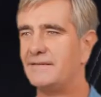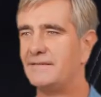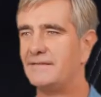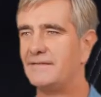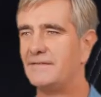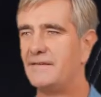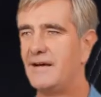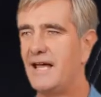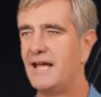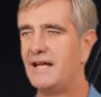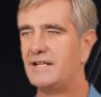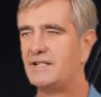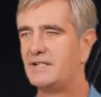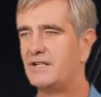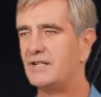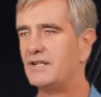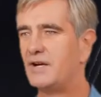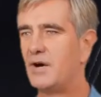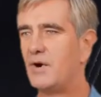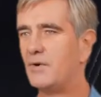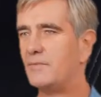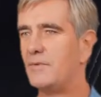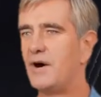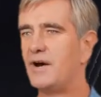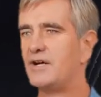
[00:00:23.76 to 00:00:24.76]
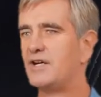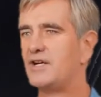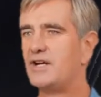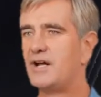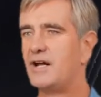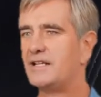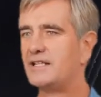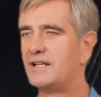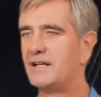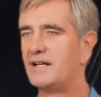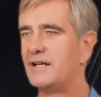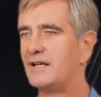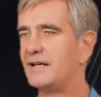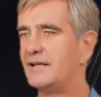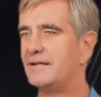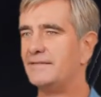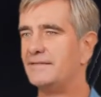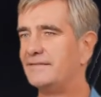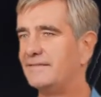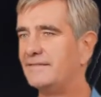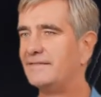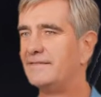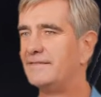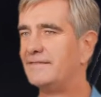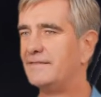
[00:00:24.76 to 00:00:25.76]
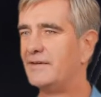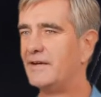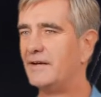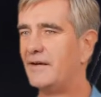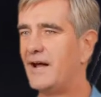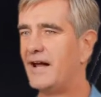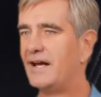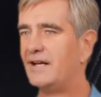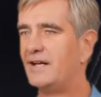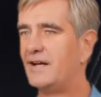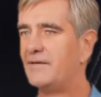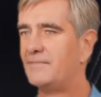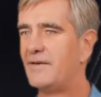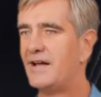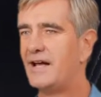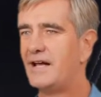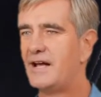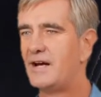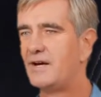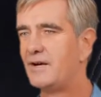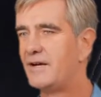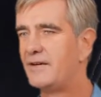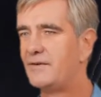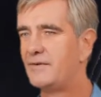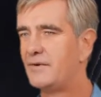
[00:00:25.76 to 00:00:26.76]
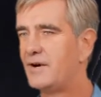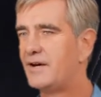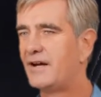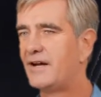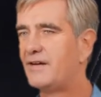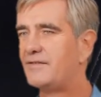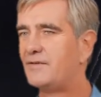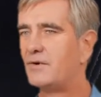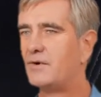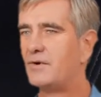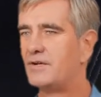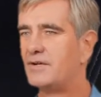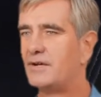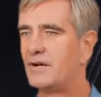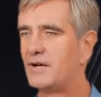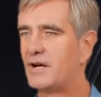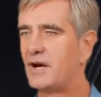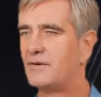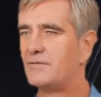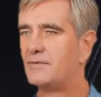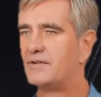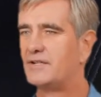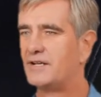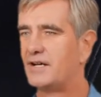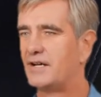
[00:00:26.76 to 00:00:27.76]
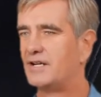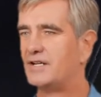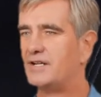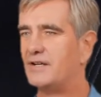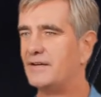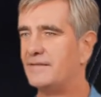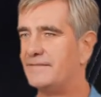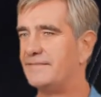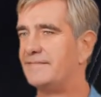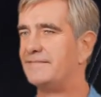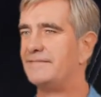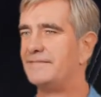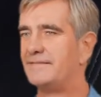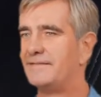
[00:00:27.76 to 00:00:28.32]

Thanks so much, Jessica. Delighted to be here and looking forward to the conversation.